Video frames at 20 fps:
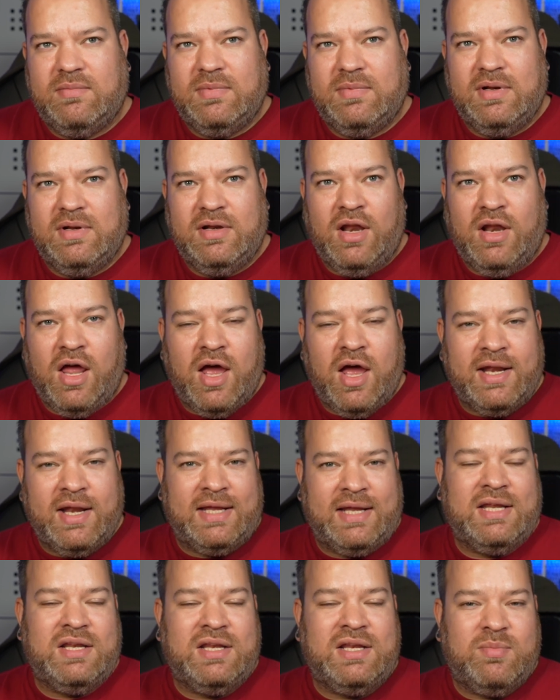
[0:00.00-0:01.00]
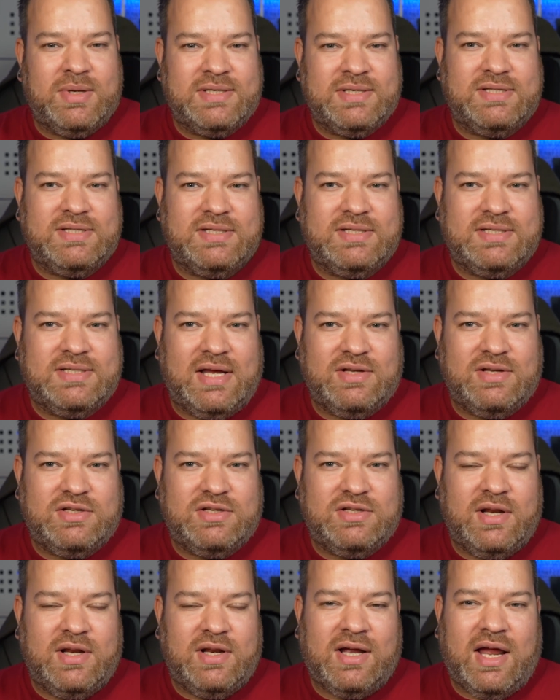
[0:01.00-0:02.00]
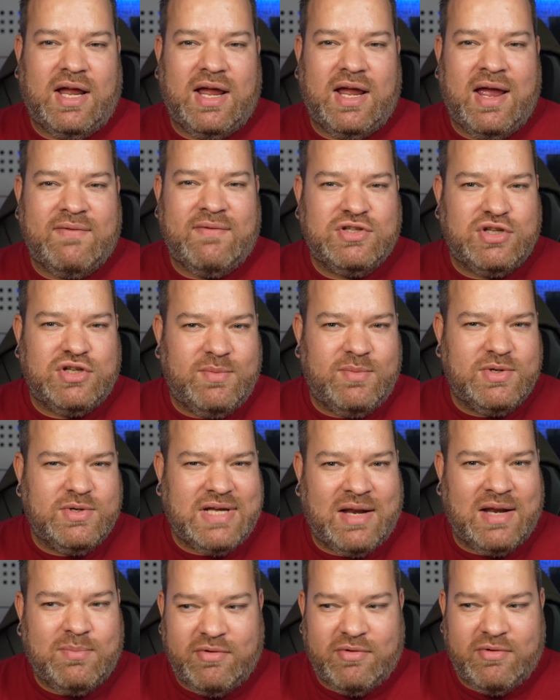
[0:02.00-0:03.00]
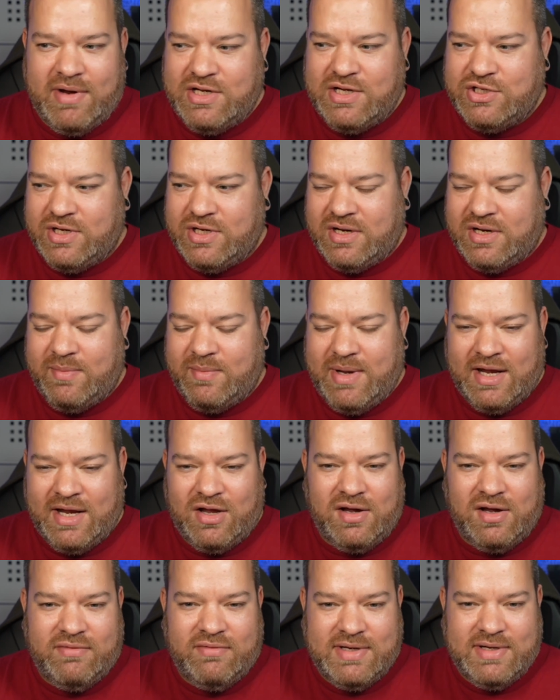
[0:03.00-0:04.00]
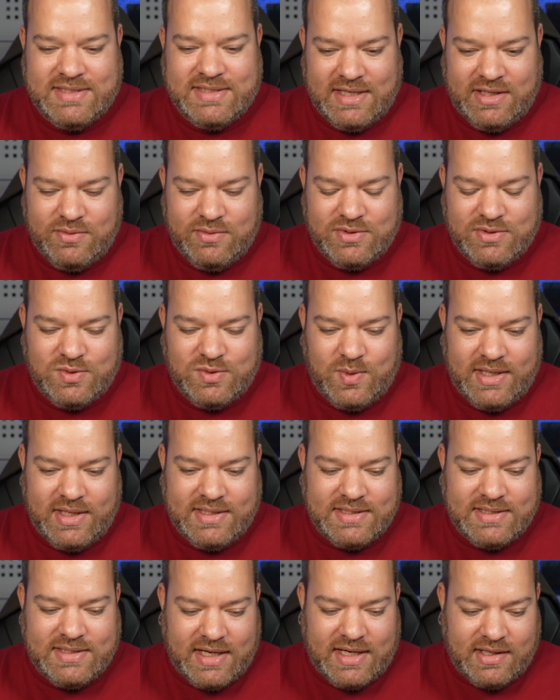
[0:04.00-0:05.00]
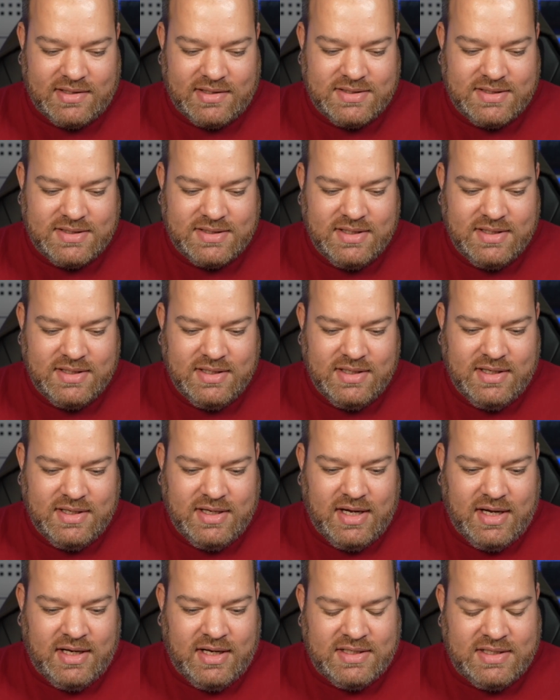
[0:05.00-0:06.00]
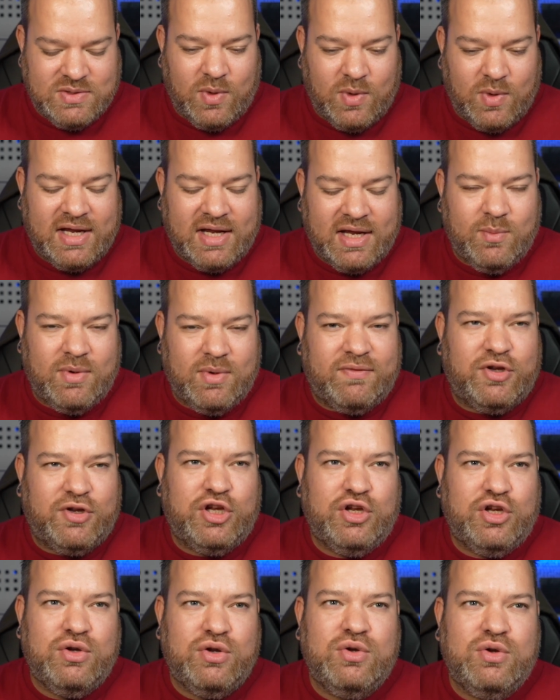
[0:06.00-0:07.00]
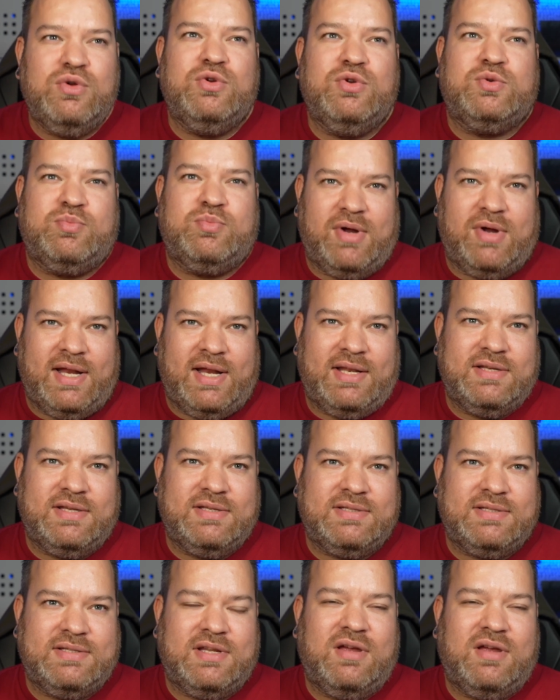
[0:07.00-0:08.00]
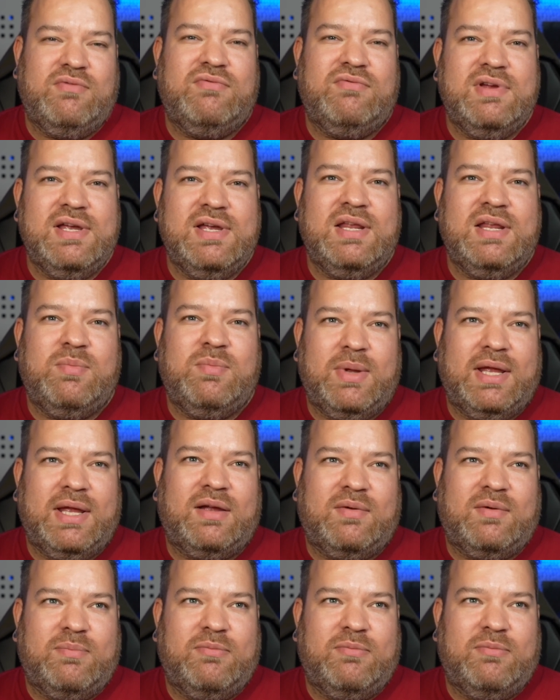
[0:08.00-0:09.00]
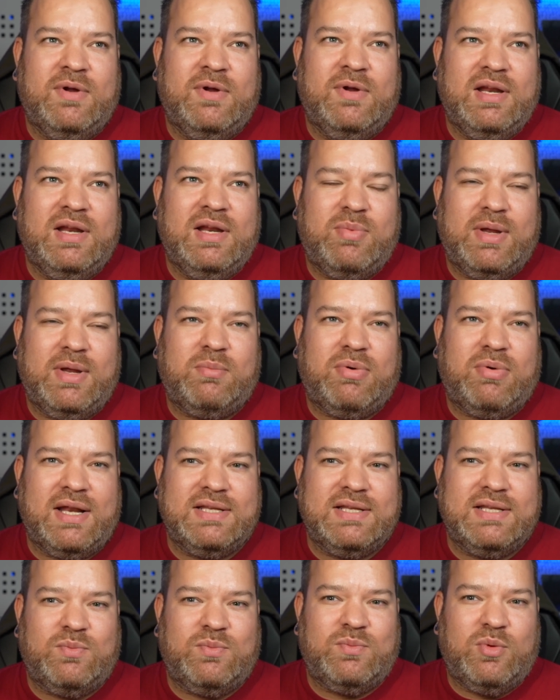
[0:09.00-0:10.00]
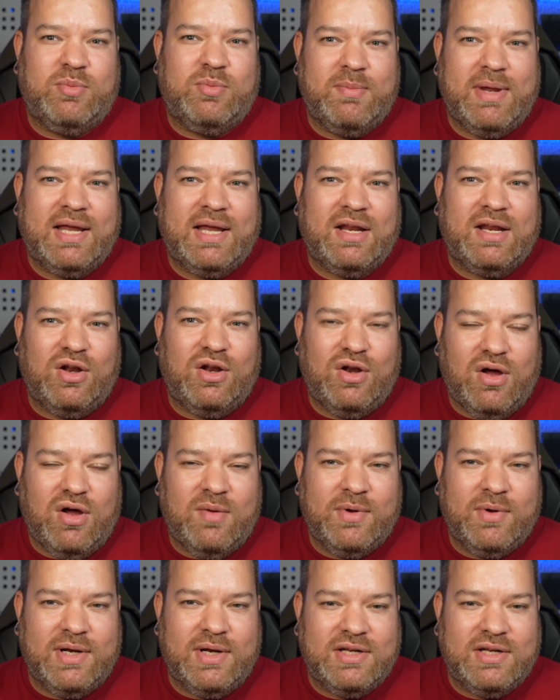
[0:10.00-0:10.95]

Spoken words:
learning in your business how to do it. Like I have so much admiration. I met a guy recently who was 26 and he's working with huge brands, like really big brands, and will be making a lot of money